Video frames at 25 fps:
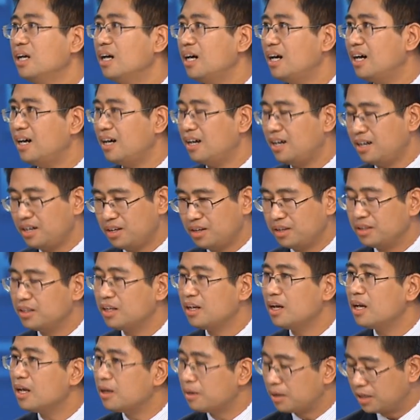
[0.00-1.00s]
Uh,
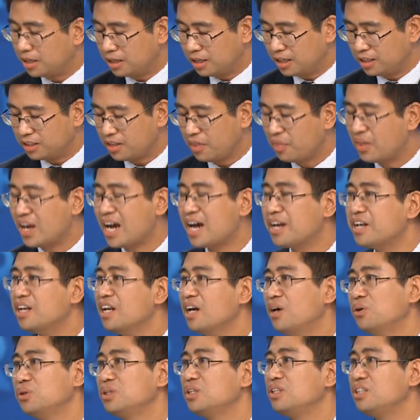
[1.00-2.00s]
uh, they are
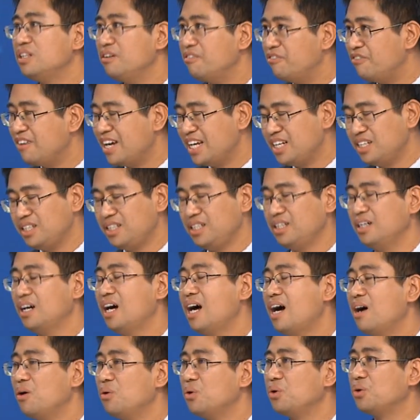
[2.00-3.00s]
not defending
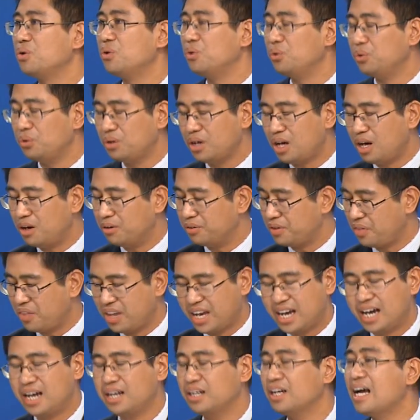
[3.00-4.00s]
Hong Kong, or they
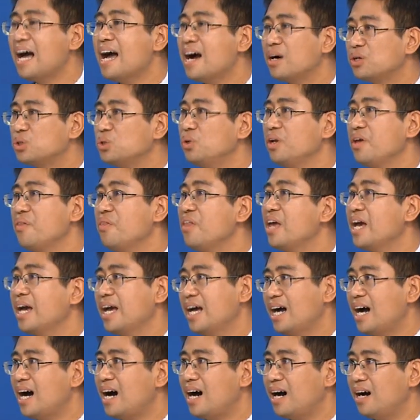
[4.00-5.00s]
are actually they
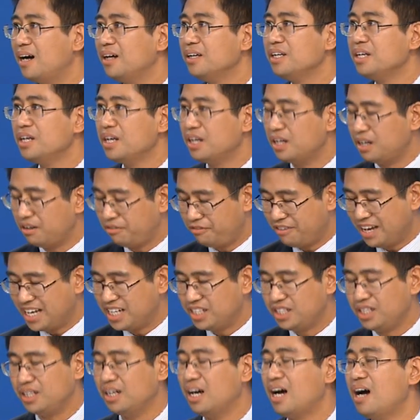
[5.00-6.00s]
are
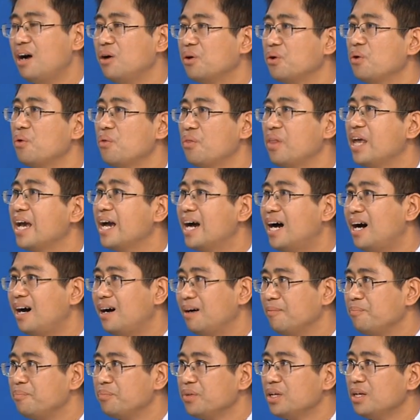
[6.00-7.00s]
offending Hong Kong. They
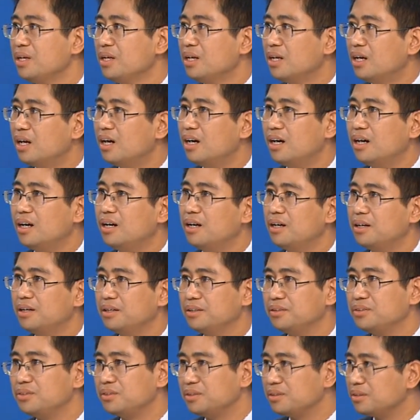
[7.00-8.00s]
are, uh,
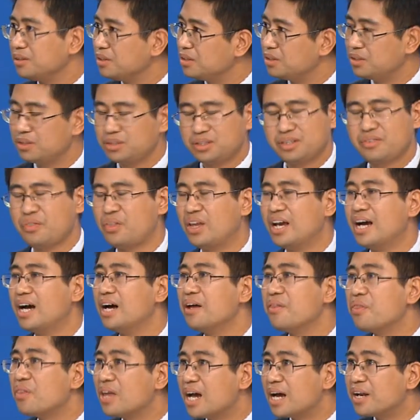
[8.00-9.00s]
they
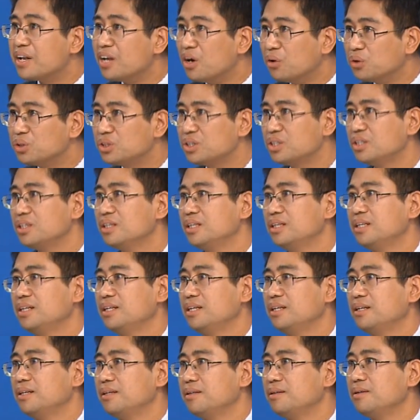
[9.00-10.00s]
are they are not
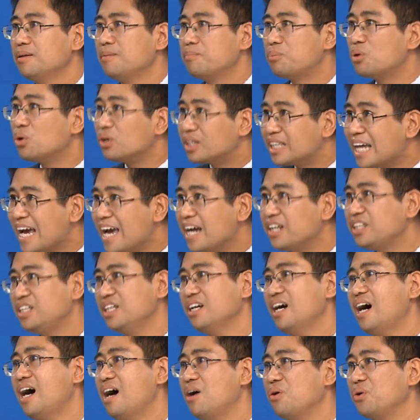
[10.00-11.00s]
protecting
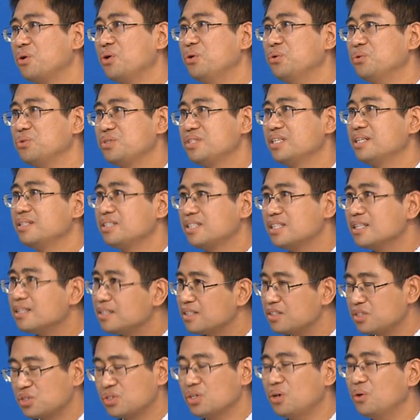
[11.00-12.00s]
Hong Kong.
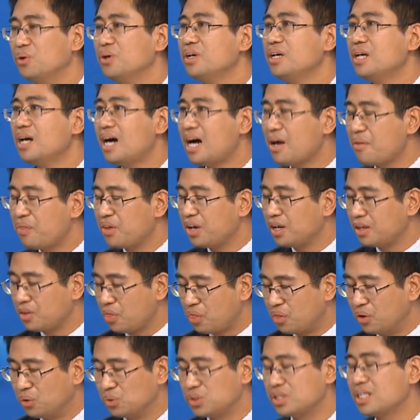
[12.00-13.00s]
So I think
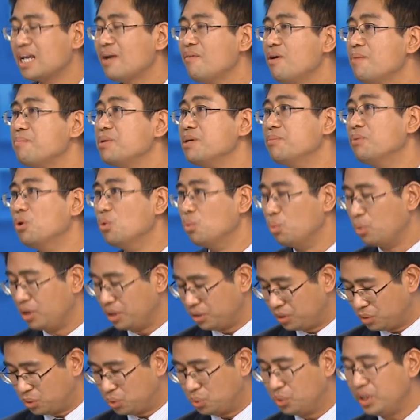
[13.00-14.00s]
those Taiwan people will
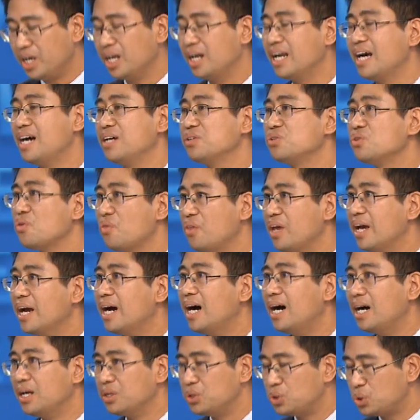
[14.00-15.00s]
realize they
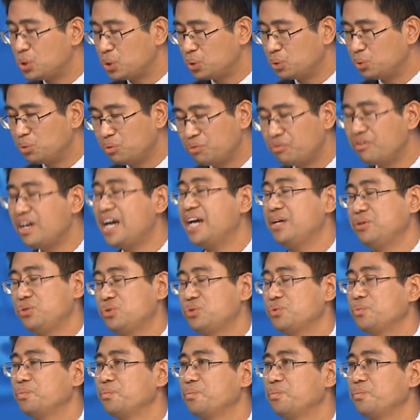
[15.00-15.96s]
are true facts.